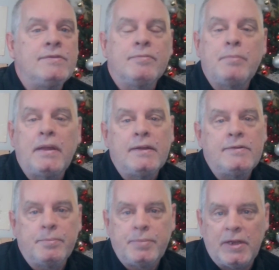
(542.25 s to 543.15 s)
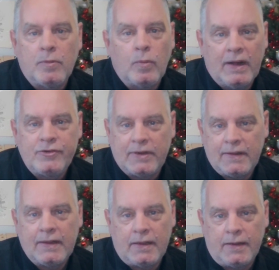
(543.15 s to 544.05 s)
of millions of people watching
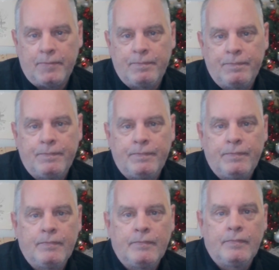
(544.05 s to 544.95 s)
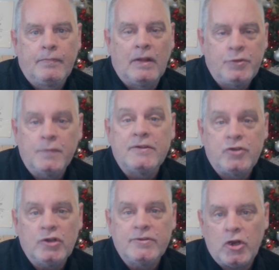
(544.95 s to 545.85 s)
that game until they
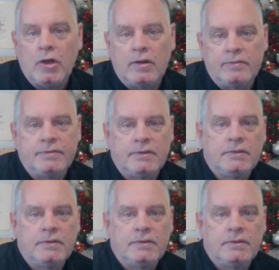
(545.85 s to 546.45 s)
turned it off